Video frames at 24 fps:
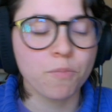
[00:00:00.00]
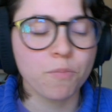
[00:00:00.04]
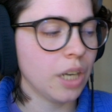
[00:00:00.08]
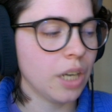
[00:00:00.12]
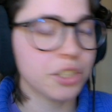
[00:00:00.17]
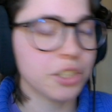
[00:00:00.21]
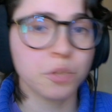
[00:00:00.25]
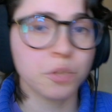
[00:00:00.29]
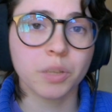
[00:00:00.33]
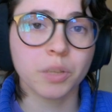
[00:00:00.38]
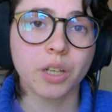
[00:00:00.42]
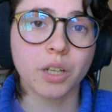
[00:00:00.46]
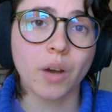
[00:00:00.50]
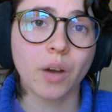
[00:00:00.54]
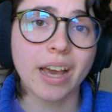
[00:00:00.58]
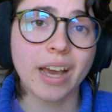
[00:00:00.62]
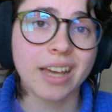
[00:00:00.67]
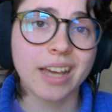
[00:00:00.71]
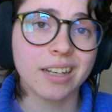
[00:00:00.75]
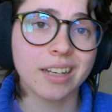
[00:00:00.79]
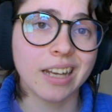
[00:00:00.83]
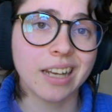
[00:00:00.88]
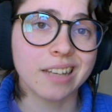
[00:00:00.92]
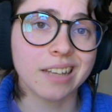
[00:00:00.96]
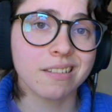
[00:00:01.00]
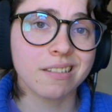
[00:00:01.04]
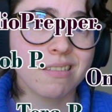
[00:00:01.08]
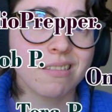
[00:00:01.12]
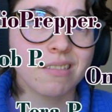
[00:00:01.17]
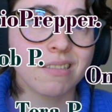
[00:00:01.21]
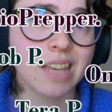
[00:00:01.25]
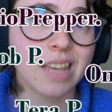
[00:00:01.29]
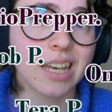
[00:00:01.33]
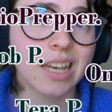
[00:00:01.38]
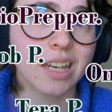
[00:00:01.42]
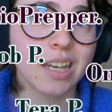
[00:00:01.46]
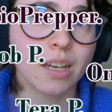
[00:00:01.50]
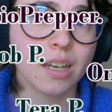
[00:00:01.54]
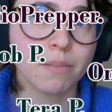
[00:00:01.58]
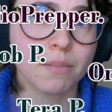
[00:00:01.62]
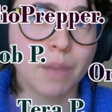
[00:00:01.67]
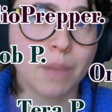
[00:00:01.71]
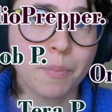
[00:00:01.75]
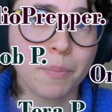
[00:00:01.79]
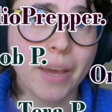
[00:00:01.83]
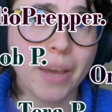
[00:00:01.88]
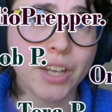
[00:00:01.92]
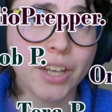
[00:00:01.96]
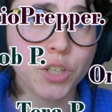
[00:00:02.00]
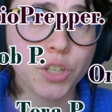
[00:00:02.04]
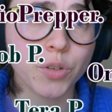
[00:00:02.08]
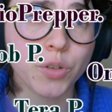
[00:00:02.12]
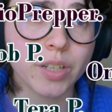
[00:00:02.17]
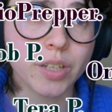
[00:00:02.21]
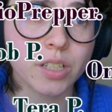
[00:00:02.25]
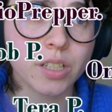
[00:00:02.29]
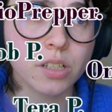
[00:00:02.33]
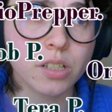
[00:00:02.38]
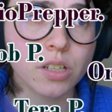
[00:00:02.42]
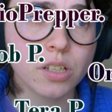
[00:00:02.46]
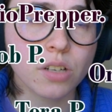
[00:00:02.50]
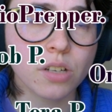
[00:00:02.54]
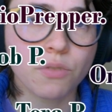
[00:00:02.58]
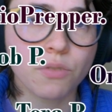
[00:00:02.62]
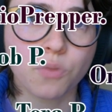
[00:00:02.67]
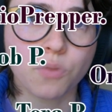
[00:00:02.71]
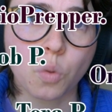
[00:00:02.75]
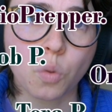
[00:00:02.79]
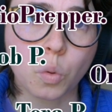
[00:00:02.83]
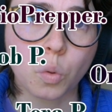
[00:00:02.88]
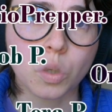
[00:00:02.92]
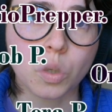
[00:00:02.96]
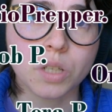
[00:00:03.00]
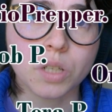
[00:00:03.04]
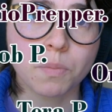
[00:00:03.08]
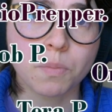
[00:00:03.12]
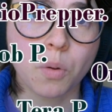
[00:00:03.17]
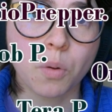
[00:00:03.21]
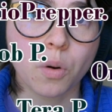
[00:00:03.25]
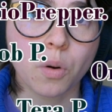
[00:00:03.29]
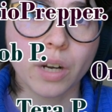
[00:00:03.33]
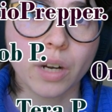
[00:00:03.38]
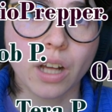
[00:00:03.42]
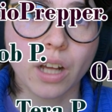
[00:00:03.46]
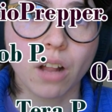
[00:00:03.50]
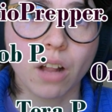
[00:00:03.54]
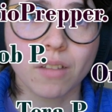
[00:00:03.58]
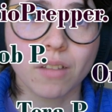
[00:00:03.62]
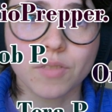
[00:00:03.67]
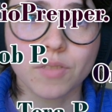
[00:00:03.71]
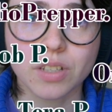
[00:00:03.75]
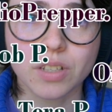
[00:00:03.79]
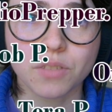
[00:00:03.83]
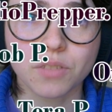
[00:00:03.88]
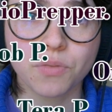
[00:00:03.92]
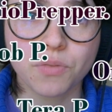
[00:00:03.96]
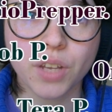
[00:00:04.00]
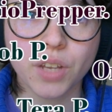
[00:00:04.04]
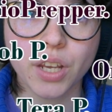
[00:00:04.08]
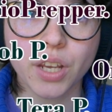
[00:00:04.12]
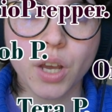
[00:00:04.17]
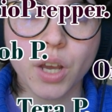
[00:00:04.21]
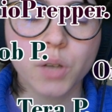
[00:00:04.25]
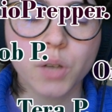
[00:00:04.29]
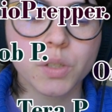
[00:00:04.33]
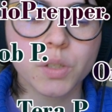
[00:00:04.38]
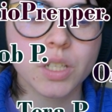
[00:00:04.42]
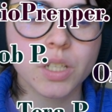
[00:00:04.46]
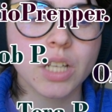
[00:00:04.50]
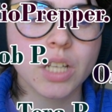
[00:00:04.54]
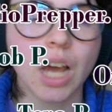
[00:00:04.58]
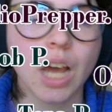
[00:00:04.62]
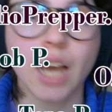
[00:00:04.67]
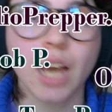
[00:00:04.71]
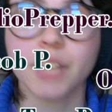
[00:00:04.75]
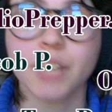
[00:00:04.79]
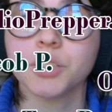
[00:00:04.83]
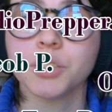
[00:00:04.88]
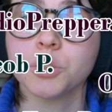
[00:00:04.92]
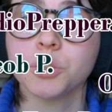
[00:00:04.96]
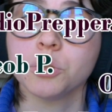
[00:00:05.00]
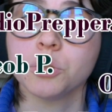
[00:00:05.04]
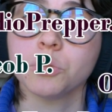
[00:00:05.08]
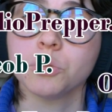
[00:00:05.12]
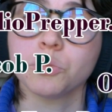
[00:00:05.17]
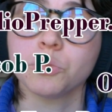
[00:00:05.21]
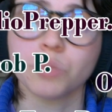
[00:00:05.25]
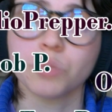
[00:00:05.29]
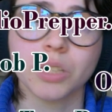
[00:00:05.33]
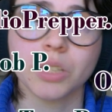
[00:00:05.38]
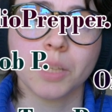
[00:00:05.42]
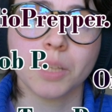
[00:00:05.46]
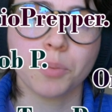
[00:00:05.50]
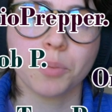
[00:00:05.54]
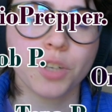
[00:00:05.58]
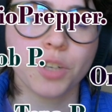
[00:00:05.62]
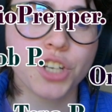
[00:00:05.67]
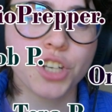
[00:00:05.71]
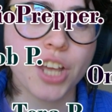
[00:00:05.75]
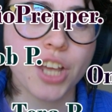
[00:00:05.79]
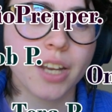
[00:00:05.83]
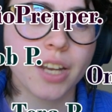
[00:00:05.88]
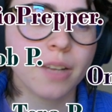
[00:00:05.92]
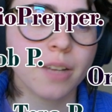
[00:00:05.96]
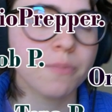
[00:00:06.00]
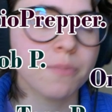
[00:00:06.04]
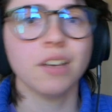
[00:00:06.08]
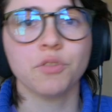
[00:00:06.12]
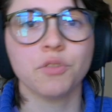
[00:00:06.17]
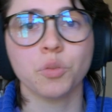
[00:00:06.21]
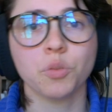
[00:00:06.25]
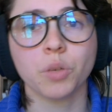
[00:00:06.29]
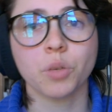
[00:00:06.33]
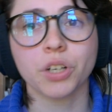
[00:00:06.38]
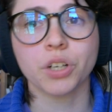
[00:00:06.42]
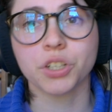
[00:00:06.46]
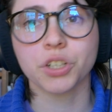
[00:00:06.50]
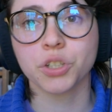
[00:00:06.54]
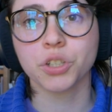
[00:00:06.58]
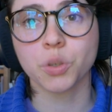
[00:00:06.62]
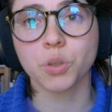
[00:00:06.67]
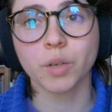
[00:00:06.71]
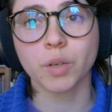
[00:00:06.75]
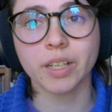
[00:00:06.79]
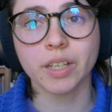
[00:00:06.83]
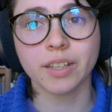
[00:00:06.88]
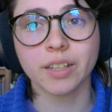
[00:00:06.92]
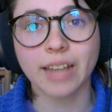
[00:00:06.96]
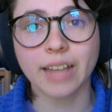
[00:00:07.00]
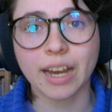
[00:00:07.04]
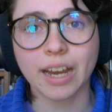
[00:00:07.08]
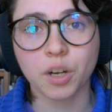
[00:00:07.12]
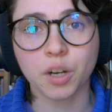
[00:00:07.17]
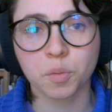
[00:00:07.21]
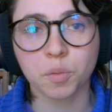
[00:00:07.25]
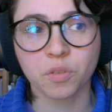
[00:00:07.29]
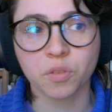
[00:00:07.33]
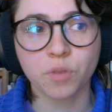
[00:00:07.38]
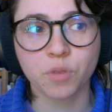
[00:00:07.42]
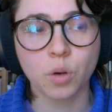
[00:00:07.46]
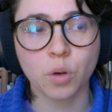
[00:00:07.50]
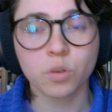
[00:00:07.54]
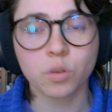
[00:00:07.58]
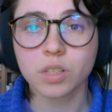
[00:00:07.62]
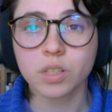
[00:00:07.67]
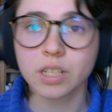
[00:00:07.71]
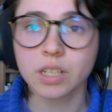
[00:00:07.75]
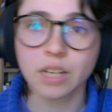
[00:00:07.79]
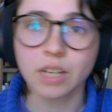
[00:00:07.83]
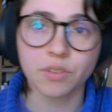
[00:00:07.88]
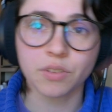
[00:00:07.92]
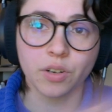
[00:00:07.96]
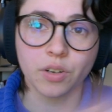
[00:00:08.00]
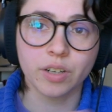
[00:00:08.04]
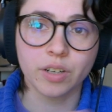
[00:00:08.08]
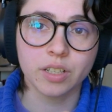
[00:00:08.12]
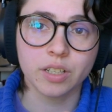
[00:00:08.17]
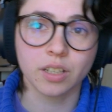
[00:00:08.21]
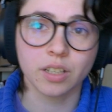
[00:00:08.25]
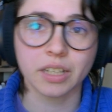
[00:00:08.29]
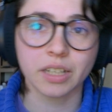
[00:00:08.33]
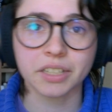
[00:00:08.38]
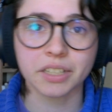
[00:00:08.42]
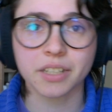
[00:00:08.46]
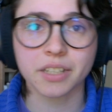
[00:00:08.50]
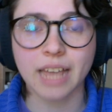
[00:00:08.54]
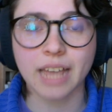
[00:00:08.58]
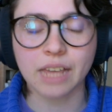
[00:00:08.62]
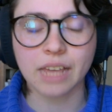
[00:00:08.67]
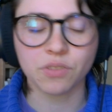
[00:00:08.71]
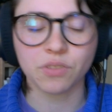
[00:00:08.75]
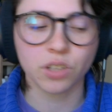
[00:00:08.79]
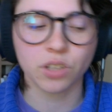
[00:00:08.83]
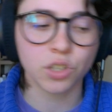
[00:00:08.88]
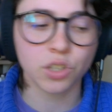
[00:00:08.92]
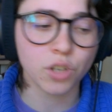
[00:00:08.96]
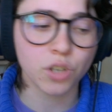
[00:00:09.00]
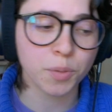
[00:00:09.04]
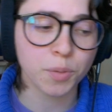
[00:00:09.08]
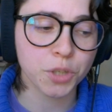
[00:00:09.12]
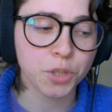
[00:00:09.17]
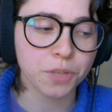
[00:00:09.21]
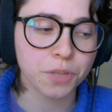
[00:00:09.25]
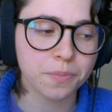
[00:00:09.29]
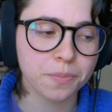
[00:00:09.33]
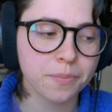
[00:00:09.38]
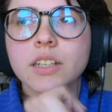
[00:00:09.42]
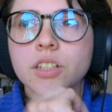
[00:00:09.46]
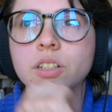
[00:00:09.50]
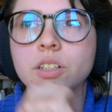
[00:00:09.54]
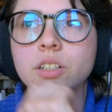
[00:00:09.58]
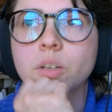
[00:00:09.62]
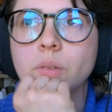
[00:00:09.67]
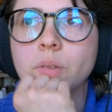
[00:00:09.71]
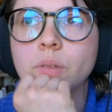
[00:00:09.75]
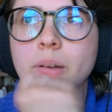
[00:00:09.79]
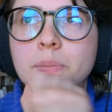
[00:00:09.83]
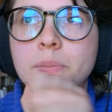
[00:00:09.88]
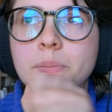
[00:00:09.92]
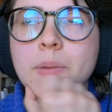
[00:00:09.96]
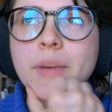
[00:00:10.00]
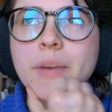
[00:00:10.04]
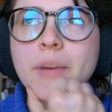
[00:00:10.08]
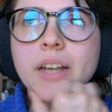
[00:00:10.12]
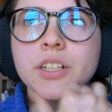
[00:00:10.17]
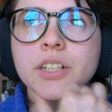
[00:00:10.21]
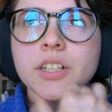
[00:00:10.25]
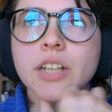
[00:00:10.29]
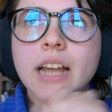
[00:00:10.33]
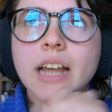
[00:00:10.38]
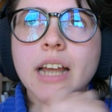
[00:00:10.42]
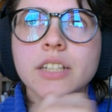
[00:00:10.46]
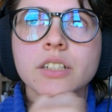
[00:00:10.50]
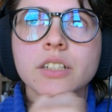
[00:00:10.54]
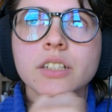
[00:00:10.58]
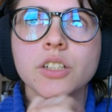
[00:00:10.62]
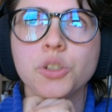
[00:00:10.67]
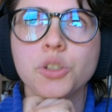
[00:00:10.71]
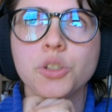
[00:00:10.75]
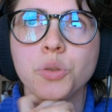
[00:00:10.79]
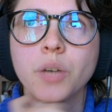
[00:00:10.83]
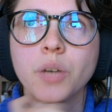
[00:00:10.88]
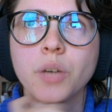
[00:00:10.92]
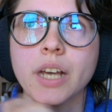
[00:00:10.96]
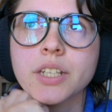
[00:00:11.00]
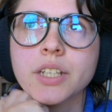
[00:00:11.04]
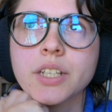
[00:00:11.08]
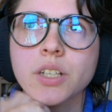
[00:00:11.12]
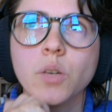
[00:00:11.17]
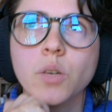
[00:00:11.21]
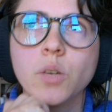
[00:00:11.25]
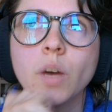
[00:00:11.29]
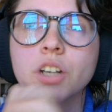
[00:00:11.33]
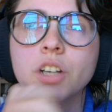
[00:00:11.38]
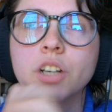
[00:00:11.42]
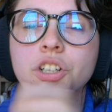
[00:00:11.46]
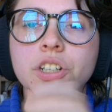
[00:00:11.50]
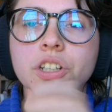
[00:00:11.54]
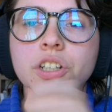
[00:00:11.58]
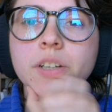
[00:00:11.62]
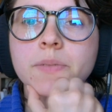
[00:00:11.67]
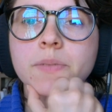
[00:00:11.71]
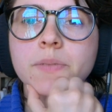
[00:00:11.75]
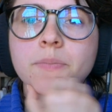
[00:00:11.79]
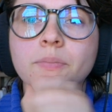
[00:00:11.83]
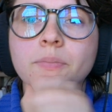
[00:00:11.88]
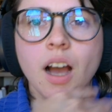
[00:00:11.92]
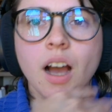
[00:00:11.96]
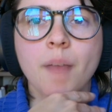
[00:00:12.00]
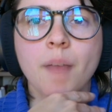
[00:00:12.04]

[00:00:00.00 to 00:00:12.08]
I do want to go ahead and thank my patrons for supporting all of these videos. I do really appreciate it. If you want to join that group of folks, there is a link to that in the description. You know what? Maybe I should ask you guys a question.